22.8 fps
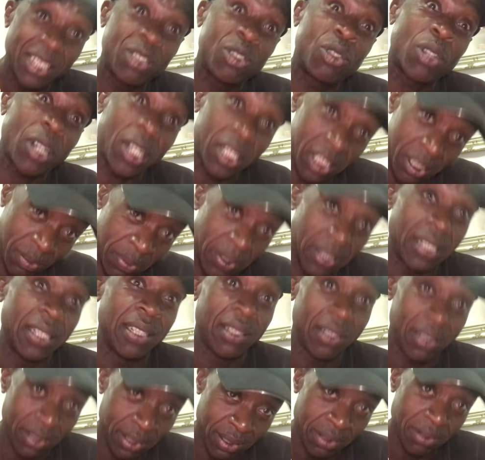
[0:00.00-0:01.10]
Trust me,
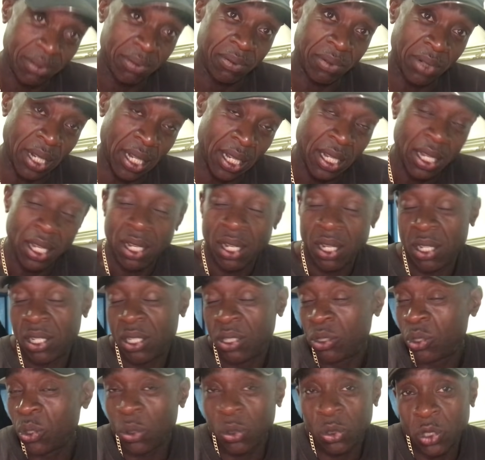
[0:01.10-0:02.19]
right?
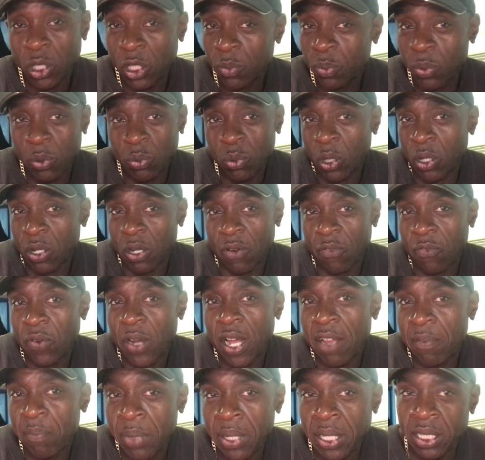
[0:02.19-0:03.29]
George Osborne got
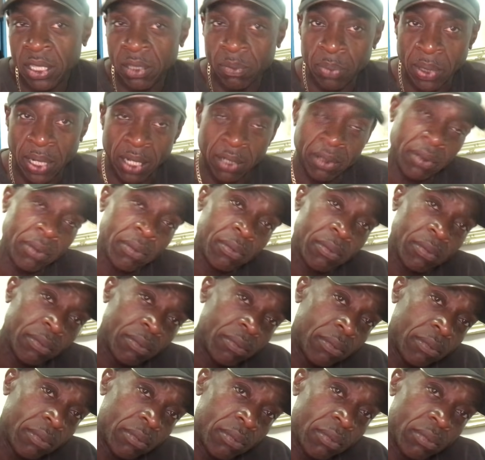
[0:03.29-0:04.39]
£5 million. None
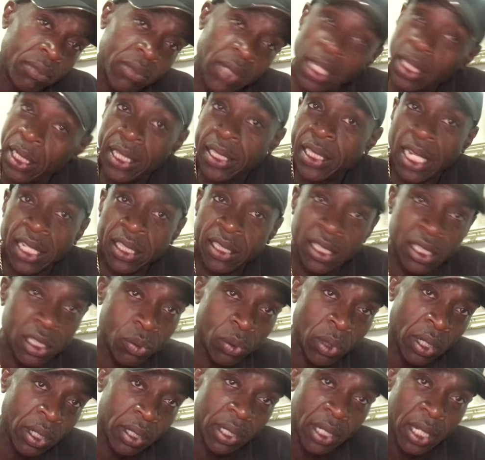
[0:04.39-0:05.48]
of these guys need to
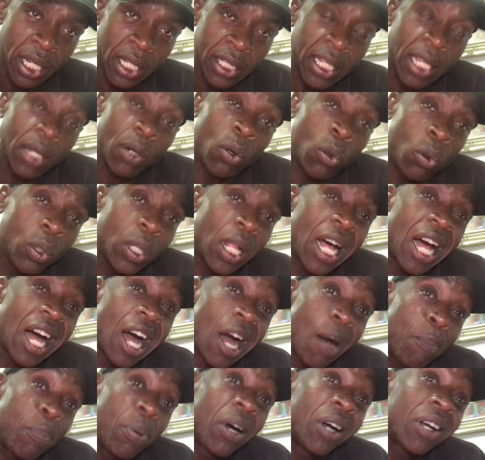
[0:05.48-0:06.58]
work. They're all
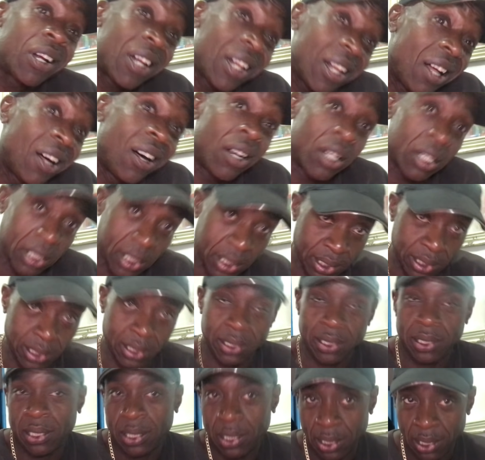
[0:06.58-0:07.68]
upper class.
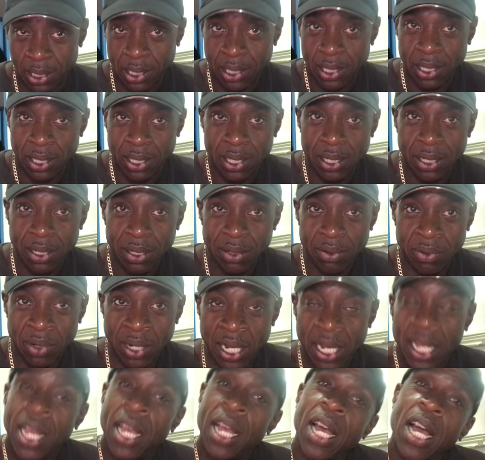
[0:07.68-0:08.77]

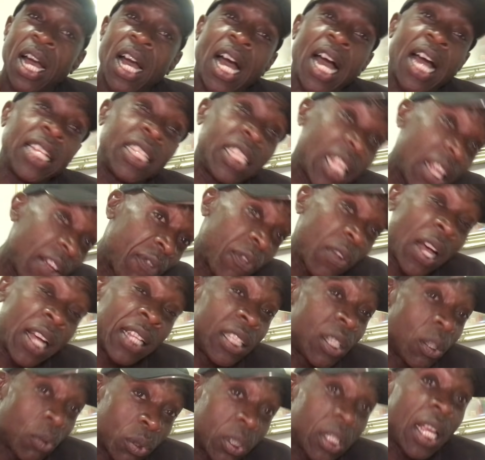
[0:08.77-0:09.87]
Right, and
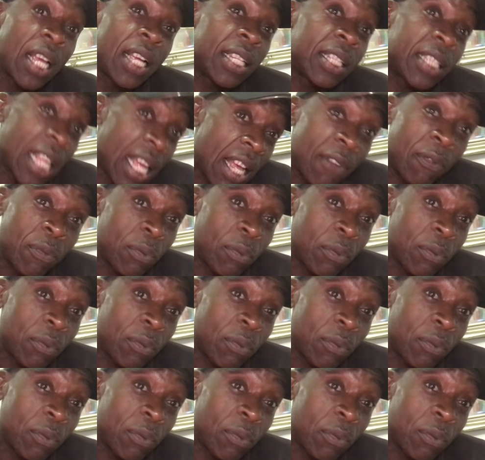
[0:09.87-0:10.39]
they